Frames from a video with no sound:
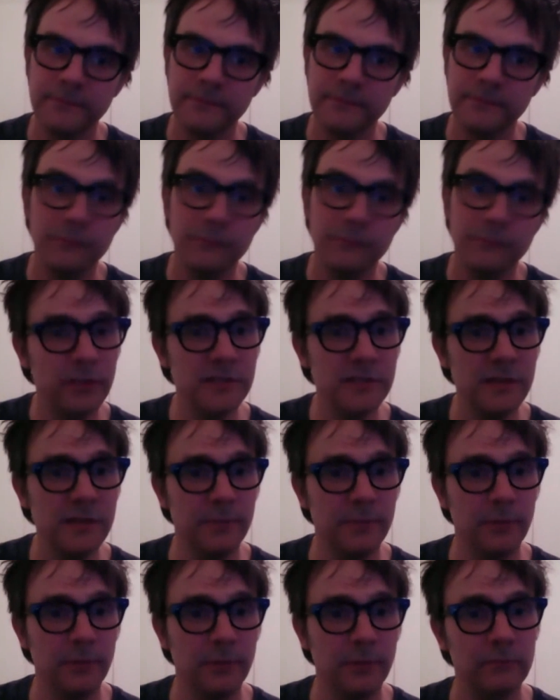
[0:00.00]
really
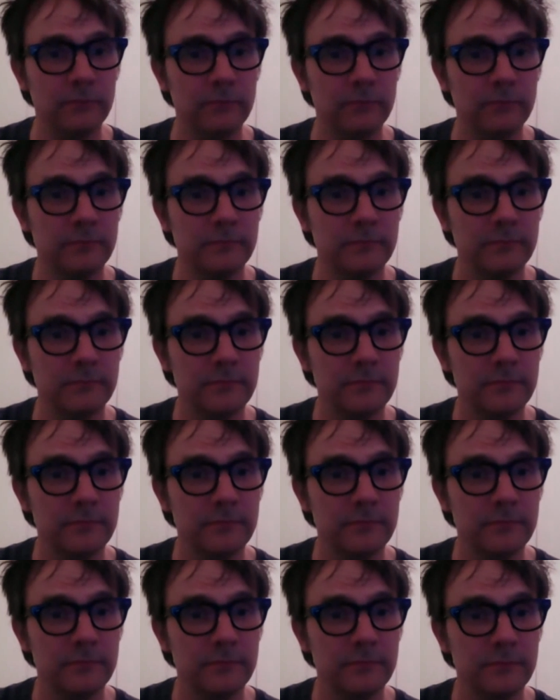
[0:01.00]
simple, just
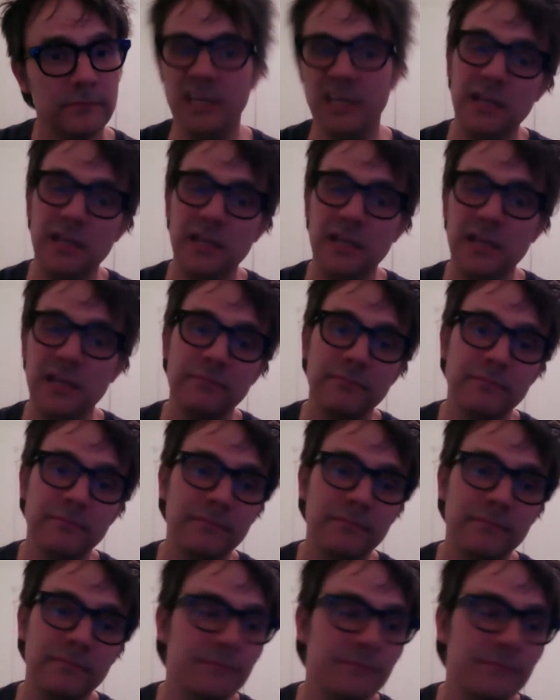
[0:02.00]
D,
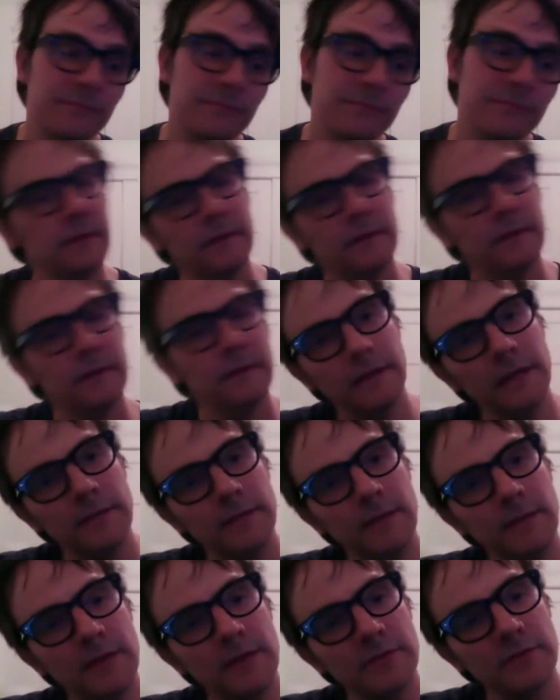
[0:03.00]
E
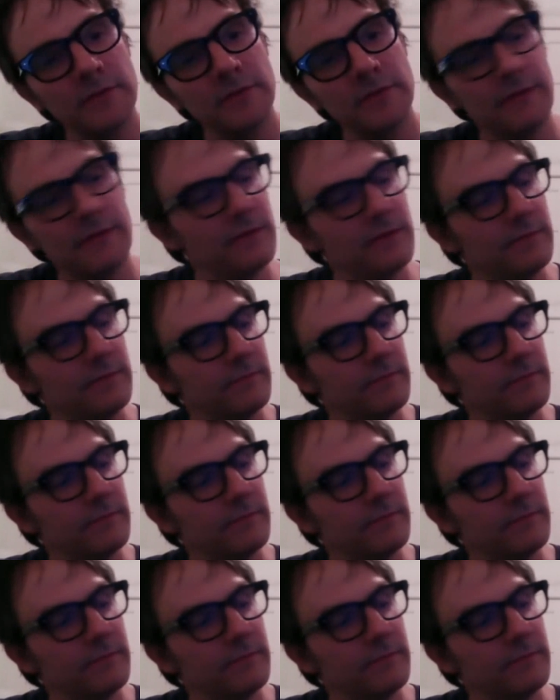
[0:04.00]
minor 7.